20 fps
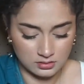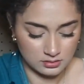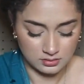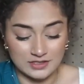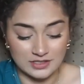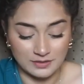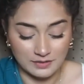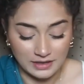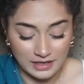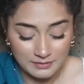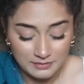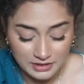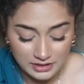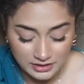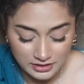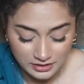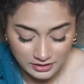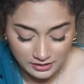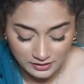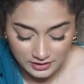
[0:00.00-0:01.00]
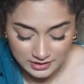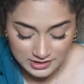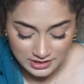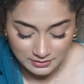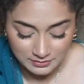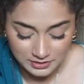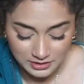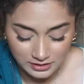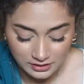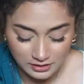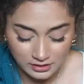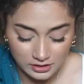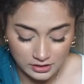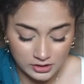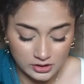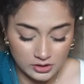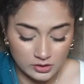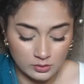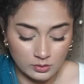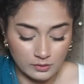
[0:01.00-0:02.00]
So what I'm gonna do is I'm gonna
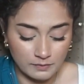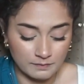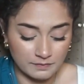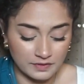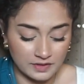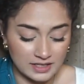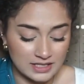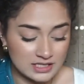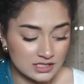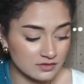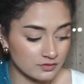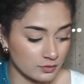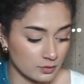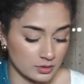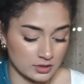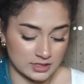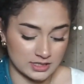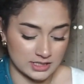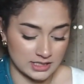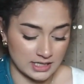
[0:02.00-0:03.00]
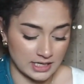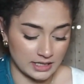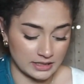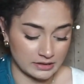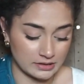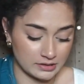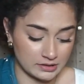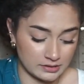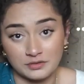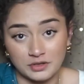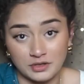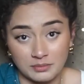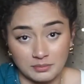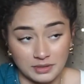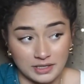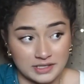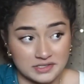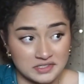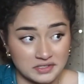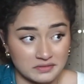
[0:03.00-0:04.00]
glue these 4 together for the
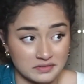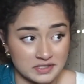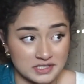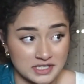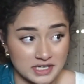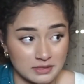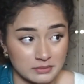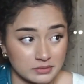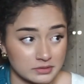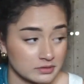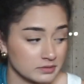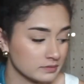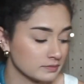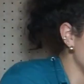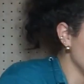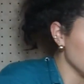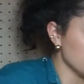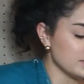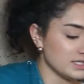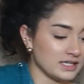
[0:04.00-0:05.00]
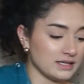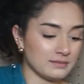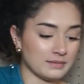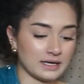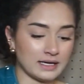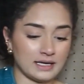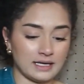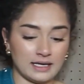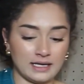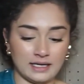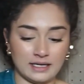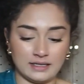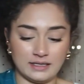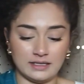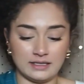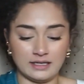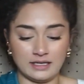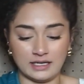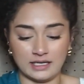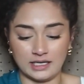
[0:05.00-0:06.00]
base of the table using my
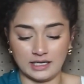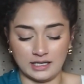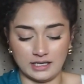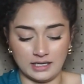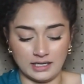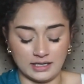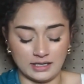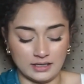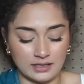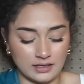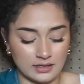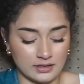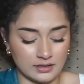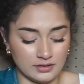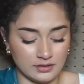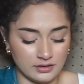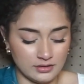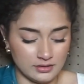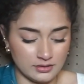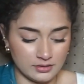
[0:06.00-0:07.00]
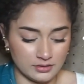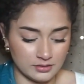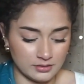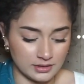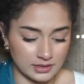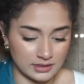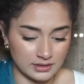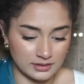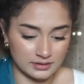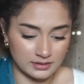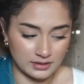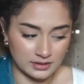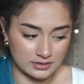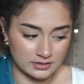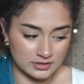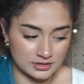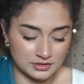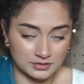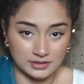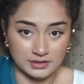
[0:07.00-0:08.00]
handy dandy new
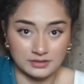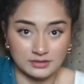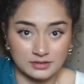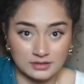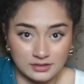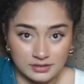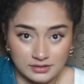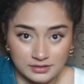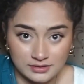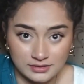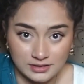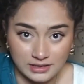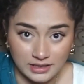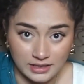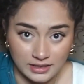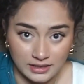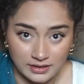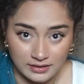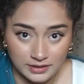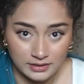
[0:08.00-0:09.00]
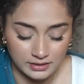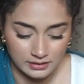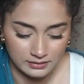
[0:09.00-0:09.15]
industrial glue gun.